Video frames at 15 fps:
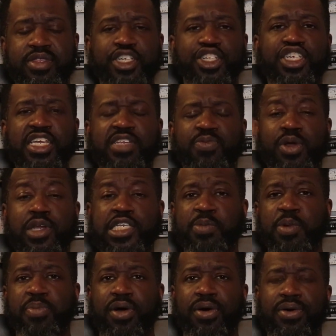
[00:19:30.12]
the Chiefs were the
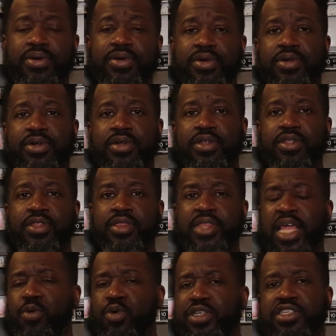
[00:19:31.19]
Super Bowl,
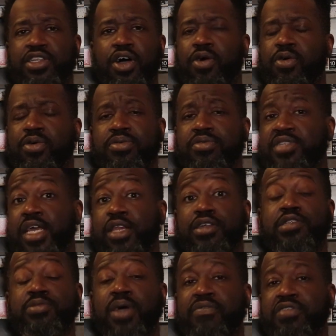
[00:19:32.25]
there was no
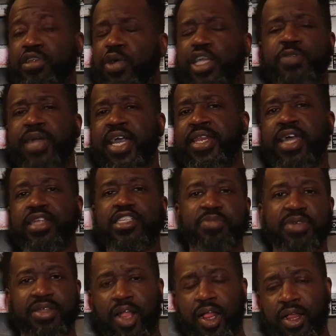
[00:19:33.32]
Taylor Swift. So explain that
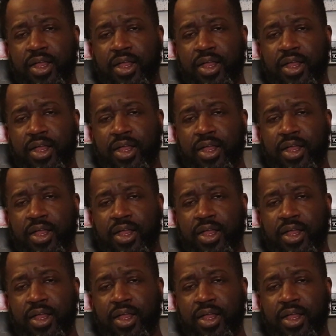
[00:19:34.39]
to me.